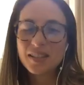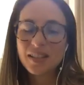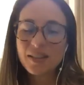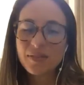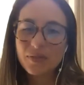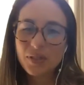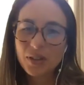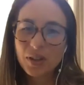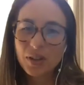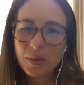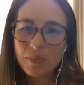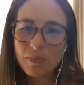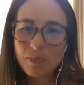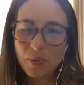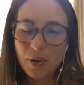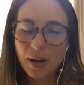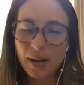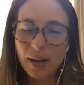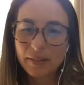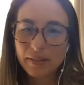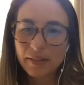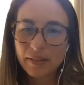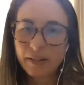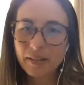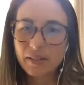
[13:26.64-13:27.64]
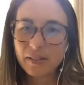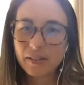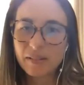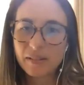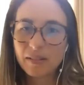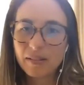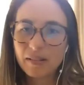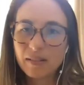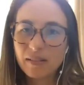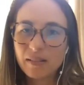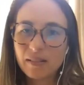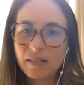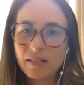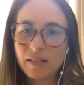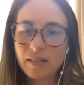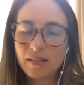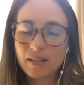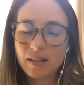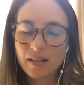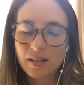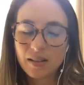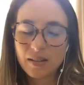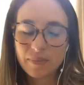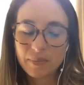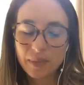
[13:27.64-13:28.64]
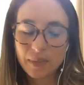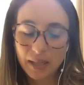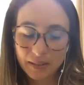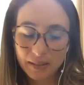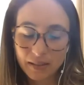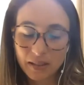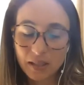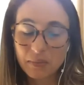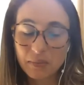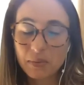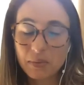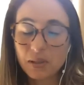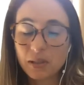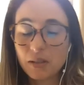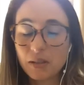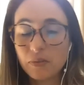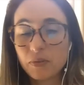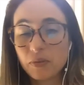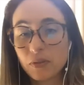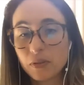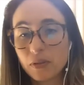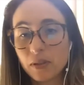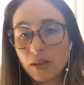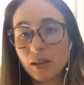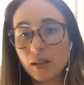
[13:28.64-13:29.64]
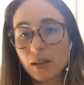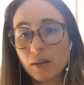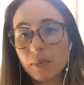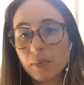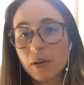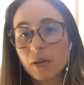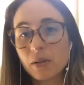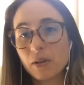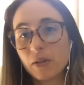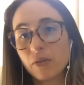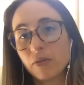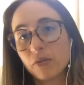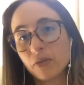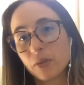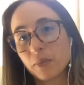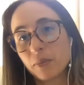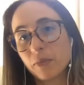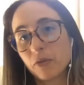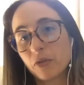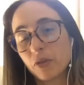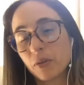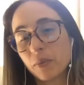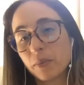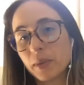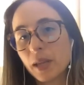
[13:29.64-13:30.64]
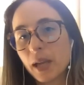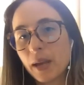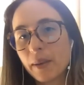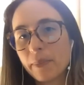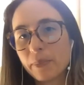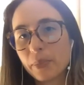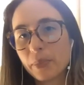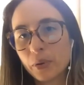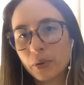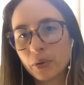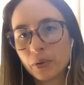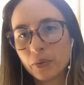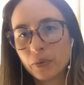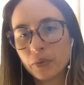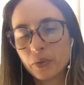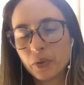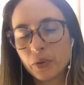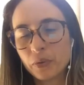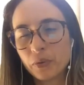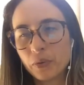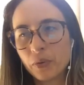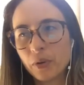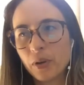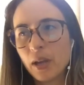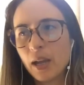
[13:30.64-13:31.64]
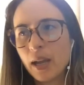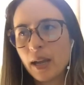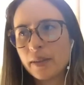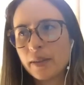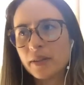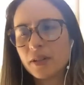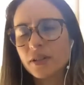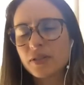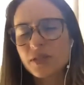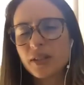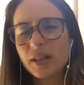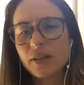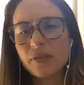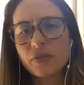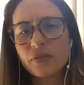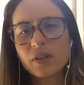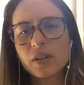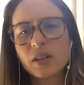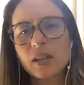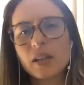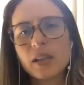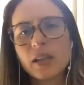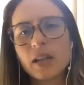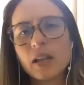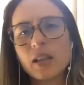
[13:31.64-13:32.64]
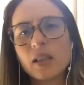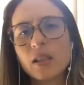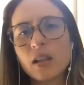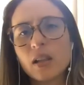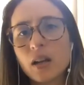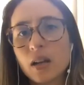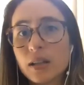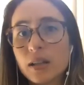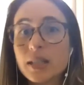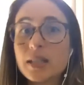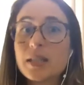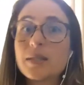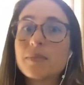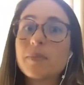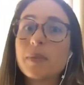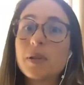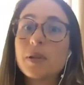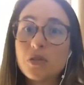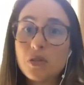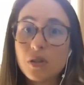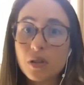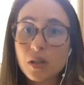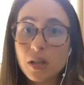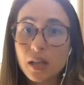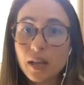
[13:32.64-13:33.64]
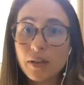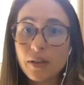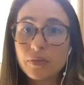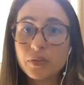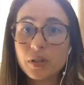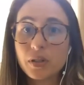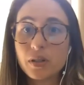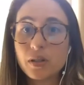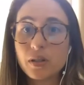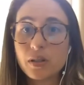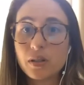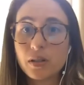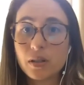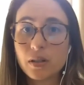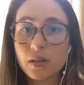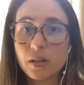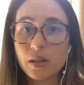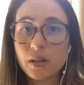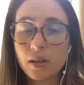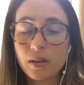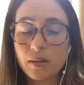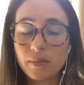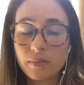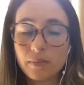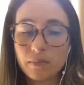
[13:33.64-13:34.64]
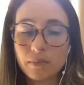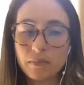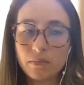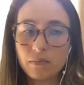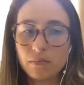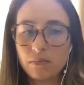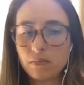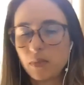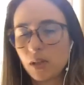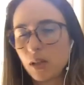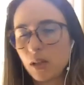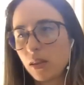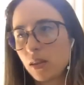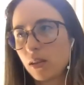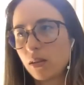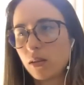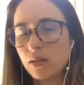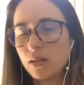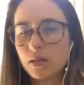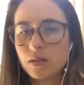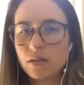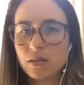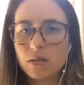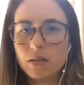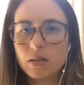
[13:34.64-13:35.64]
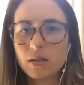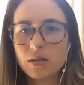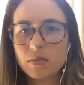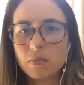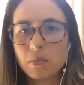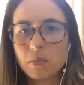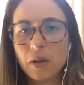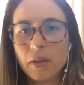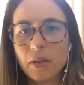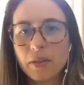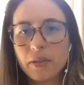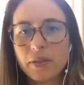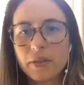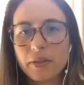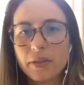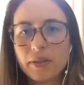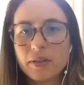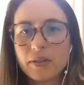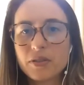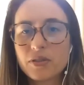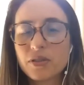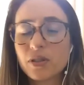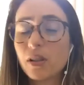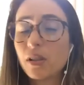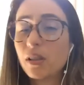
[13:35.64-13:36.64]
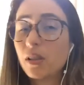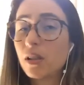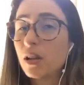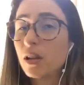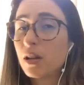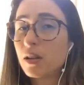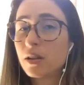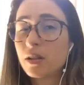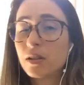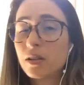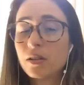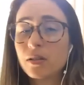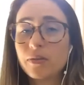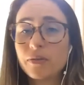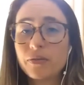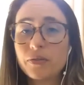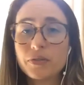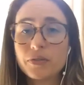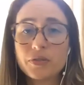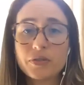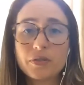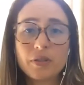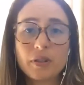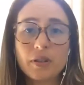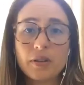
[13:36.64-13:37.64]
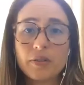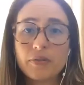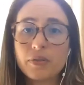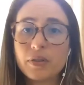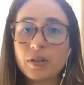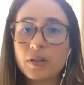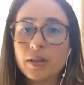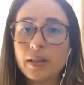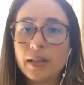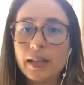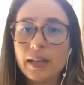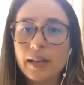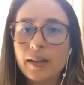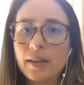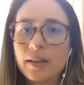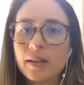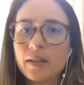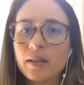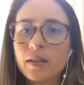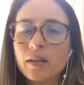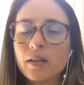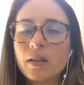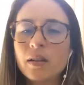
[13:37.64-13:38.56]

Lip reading: very practical activity if you think about it from that point of view. And there's definitely a lot, especially after I think this month, there's a lot of stuff online,